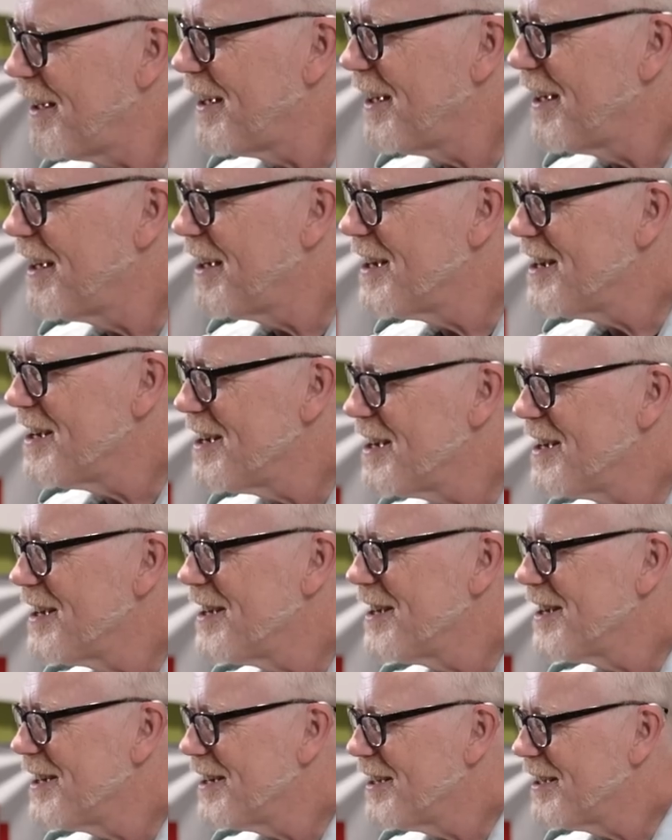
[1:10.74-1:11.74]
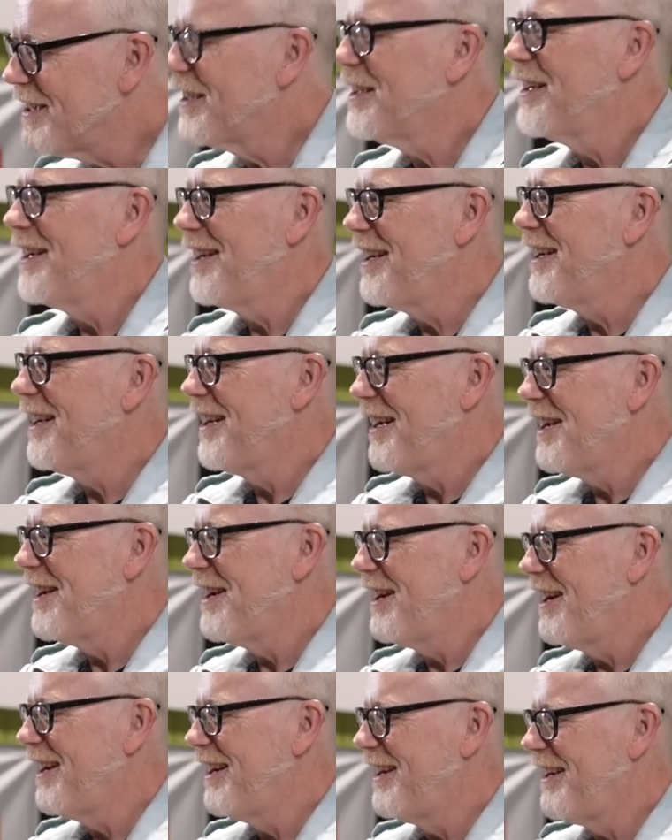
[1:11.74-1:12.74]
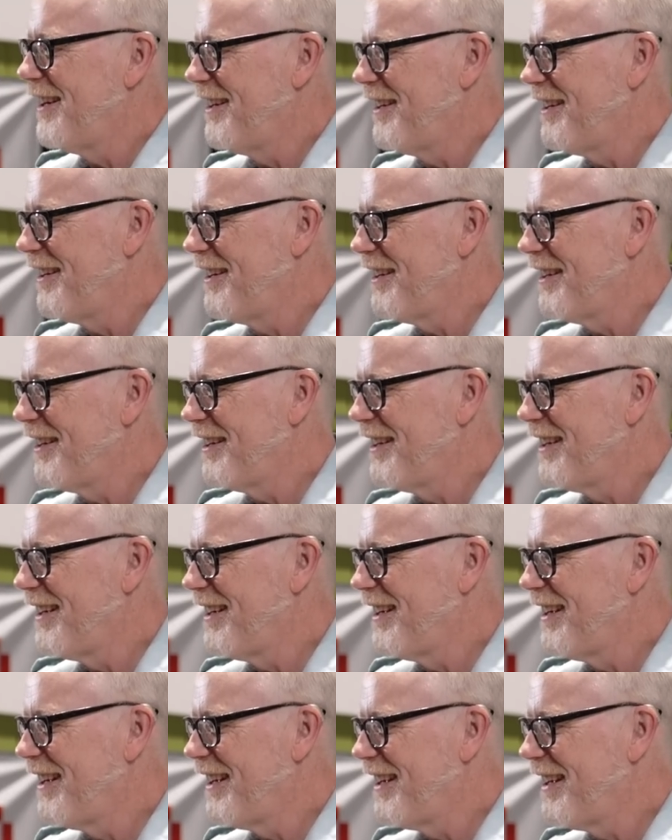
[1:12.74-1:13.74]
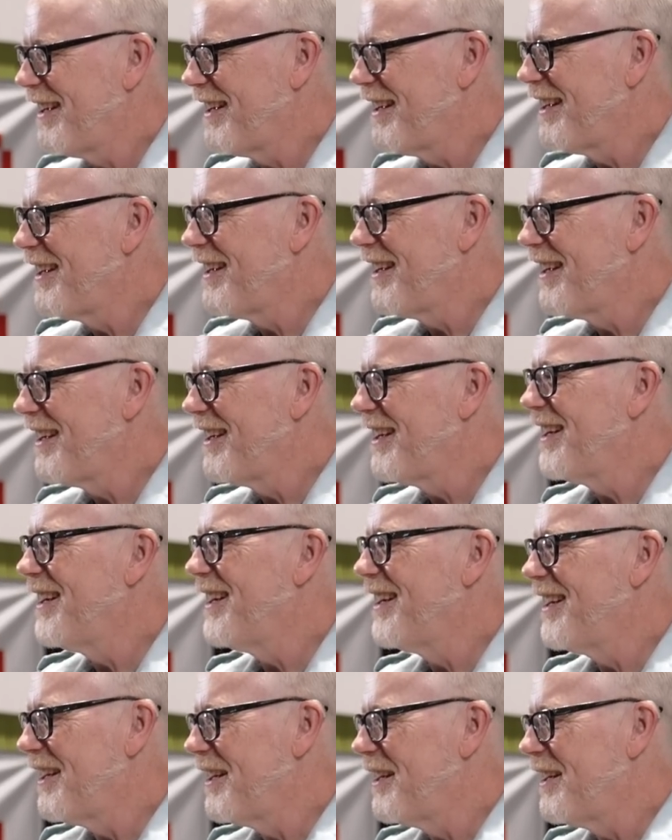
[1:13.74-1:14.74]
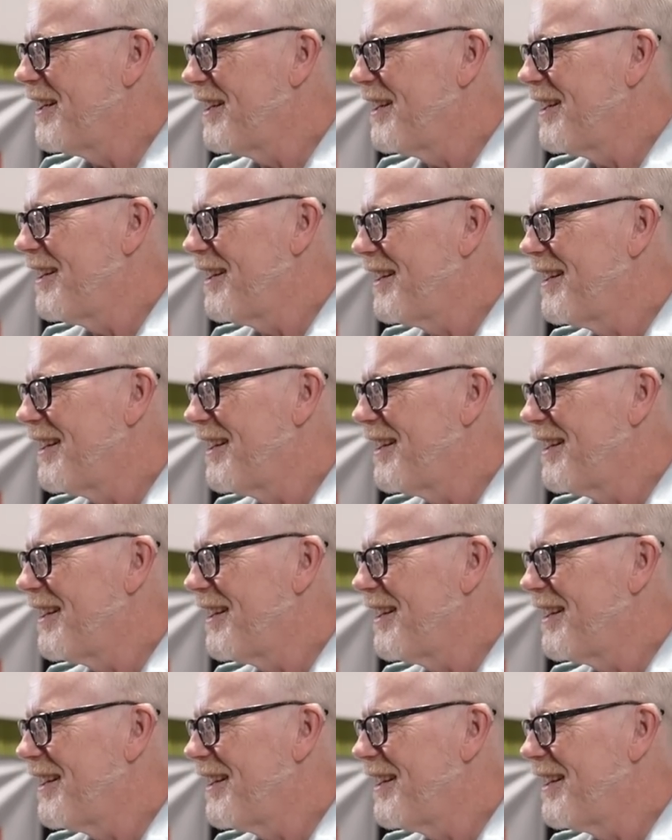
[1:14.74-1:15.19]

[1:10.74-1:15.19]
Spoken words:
(silent)